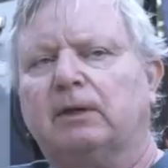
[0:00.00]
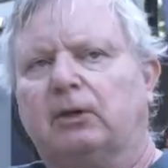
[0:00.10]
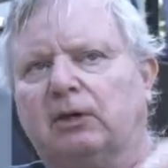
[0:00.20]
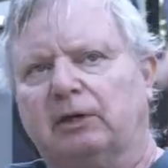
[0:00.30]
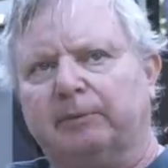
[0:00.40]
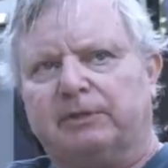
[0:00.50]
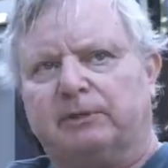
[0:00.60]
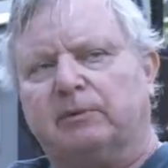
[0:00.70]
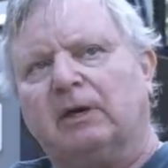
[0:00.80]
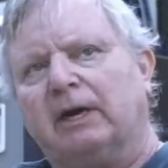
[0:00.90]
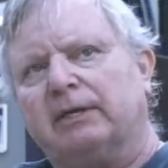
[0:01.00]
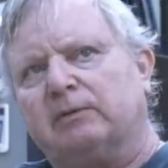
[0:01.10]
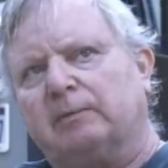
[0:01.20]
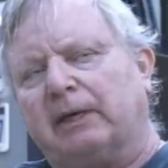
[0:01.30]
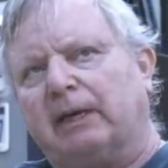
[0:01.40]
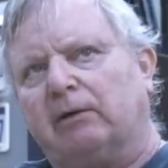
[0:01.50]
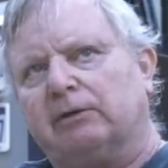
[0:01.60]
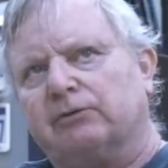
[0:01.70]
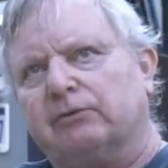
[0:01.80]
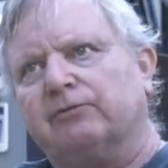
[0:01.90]
Got a limited height with my
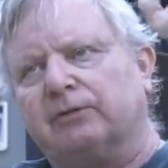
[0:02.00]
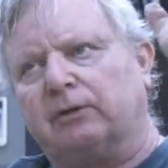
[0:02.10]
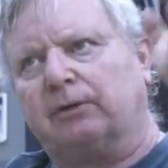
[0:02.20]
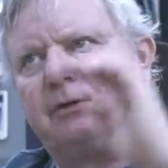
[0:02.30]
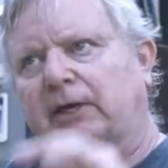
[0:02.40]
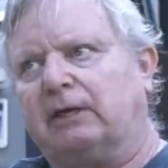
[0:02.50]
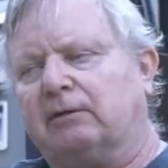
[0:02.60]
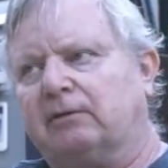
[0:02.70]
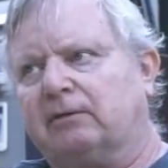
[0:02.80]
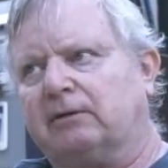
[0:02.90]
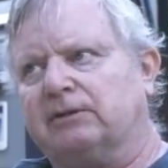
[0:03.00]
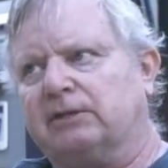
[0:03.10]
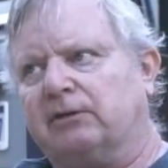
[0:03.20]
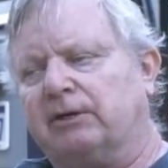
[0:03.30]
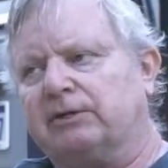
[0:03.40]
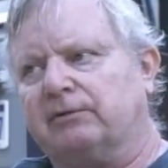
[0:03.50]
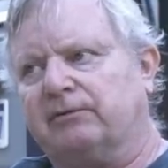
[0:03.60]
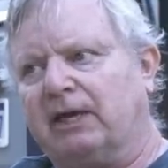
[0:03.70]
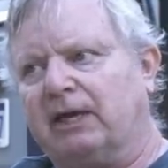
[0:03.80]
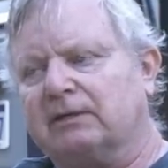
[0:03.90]
garage roof, so I've got to take consideration
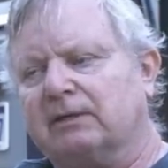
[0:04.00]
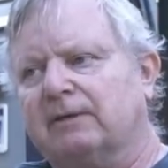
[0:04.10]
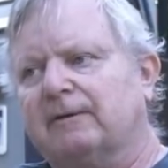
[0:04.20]
of that.